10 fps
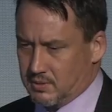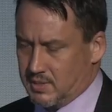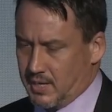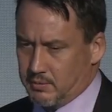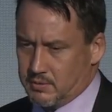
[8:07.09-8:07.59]

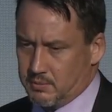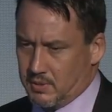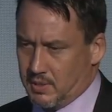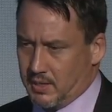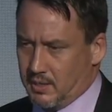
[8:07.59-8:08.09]

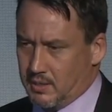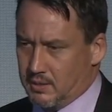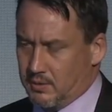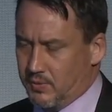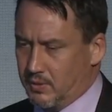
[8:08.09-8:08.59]
establishment
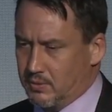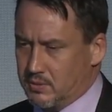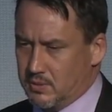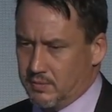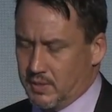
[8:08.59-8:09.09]
of the Federal
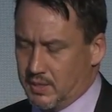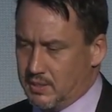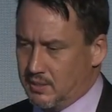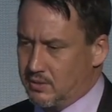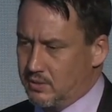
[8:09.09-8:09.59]
Reserve in
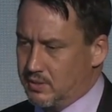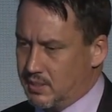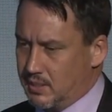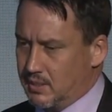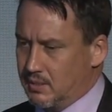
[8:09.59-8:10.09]

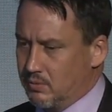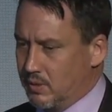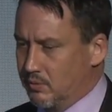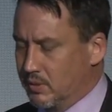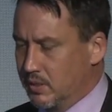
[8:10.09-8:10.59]
1913
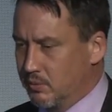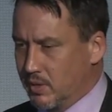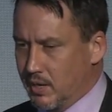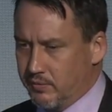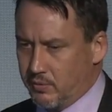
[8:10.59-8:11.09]
and really went
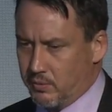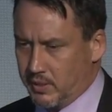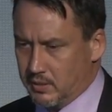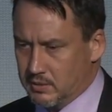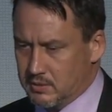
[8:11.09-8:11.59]
off the
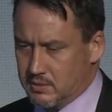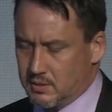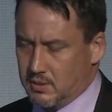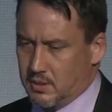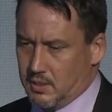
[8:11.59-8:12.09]

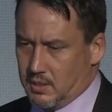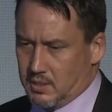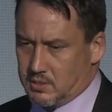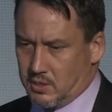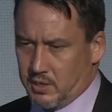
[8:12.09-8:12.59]
rails
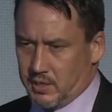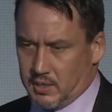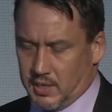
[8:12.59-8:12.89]
starting in